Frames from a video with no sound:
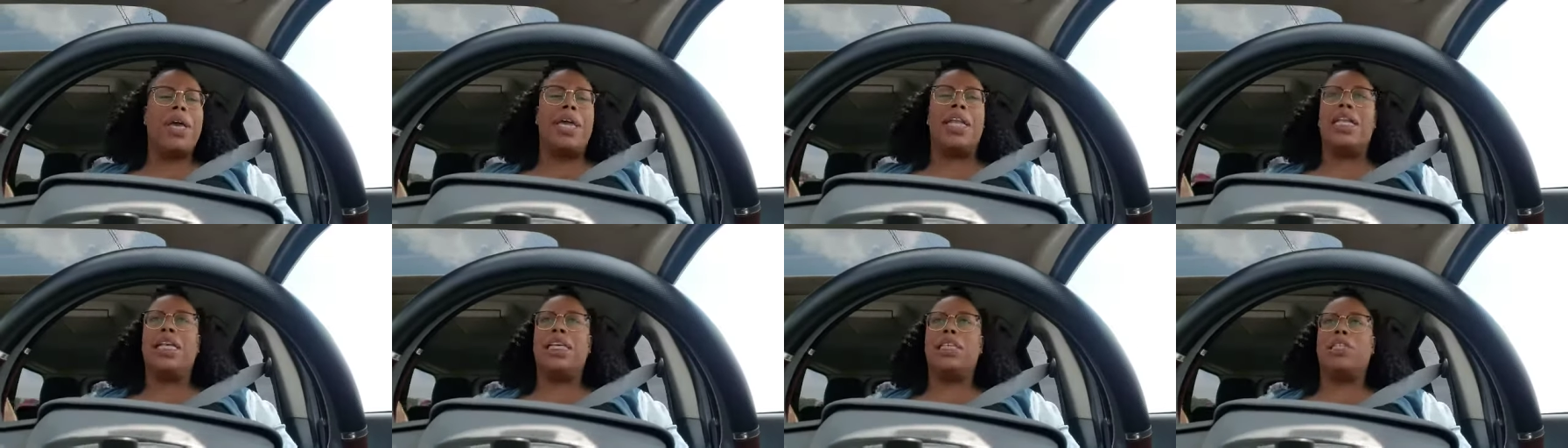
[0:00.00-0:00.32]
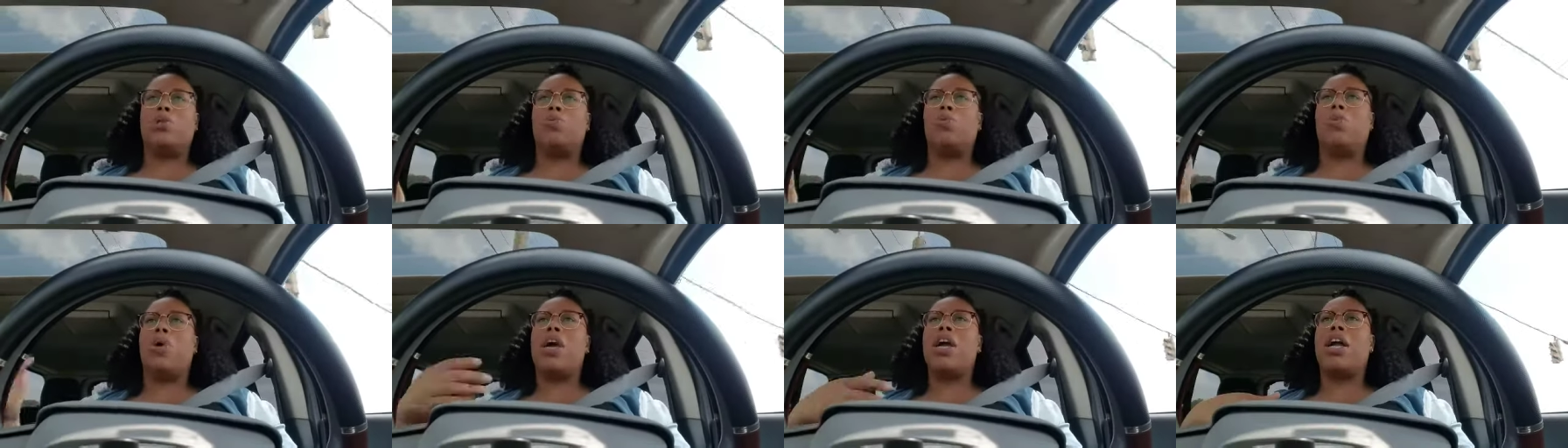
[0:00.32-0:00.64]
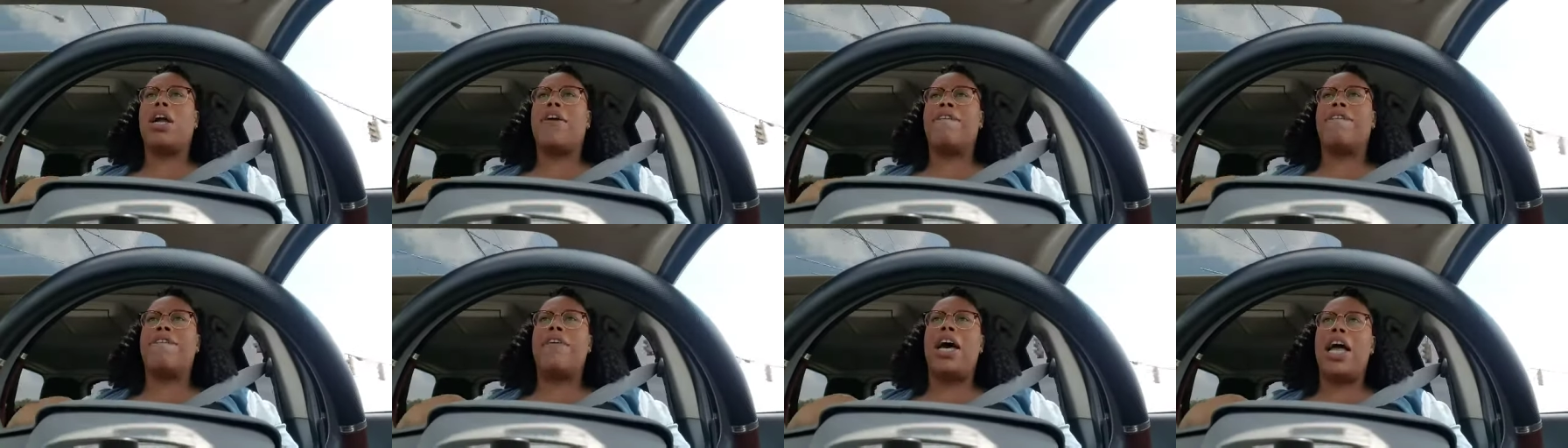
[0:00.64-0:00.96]
in this
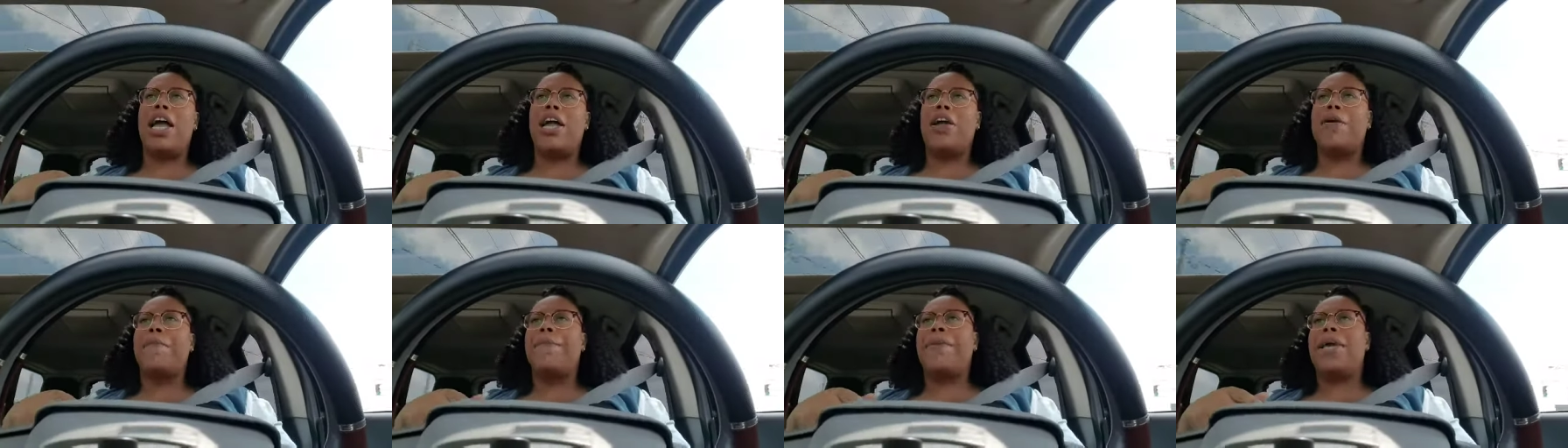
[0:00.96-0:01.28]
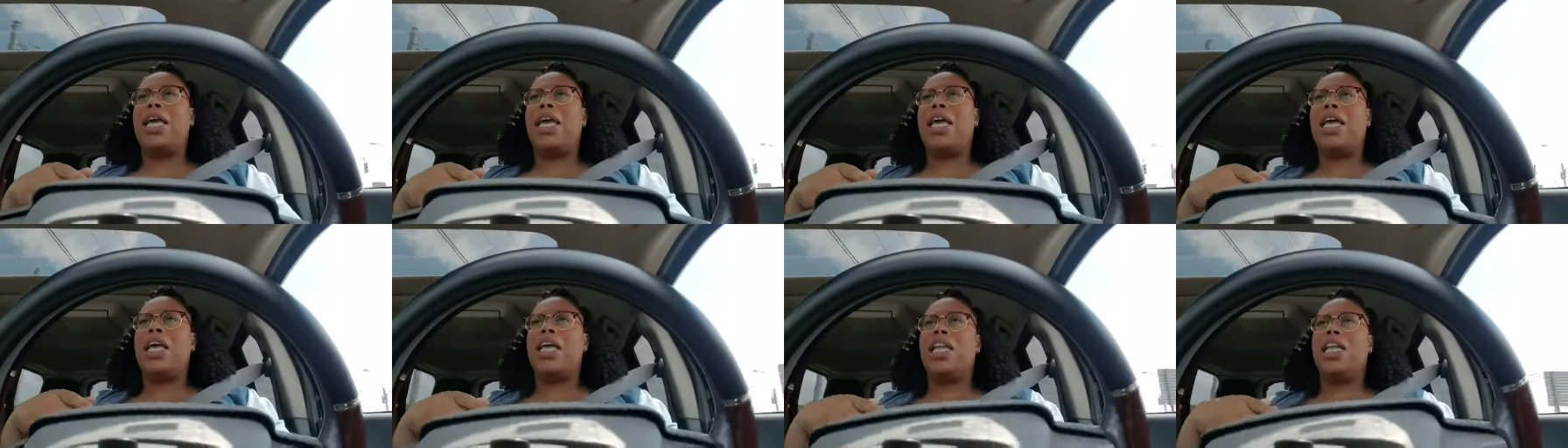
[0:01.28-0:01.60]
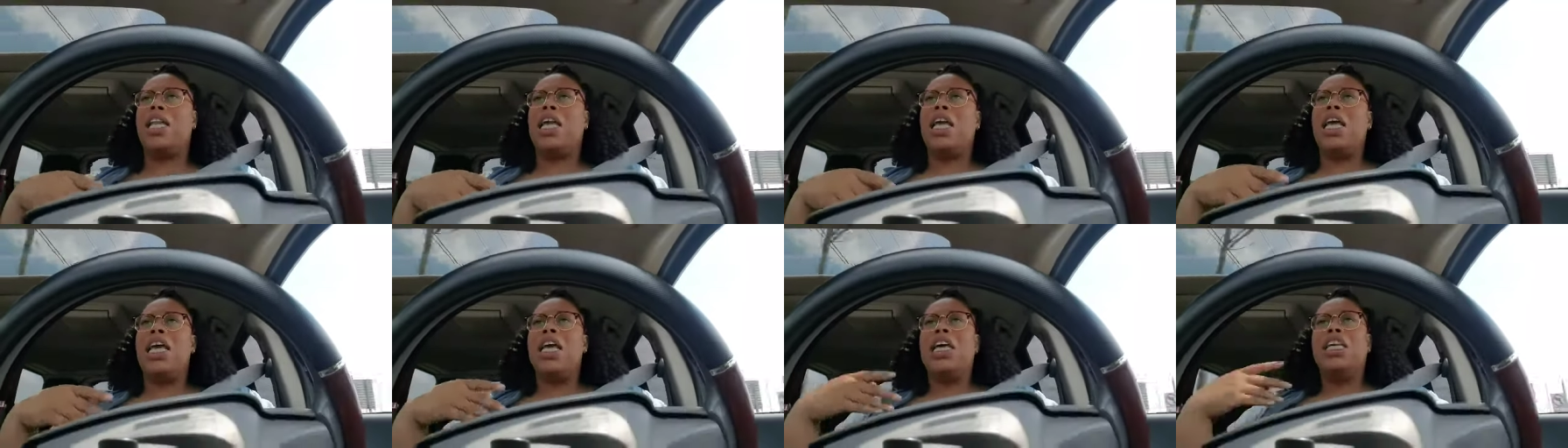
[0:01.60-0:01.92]
work environment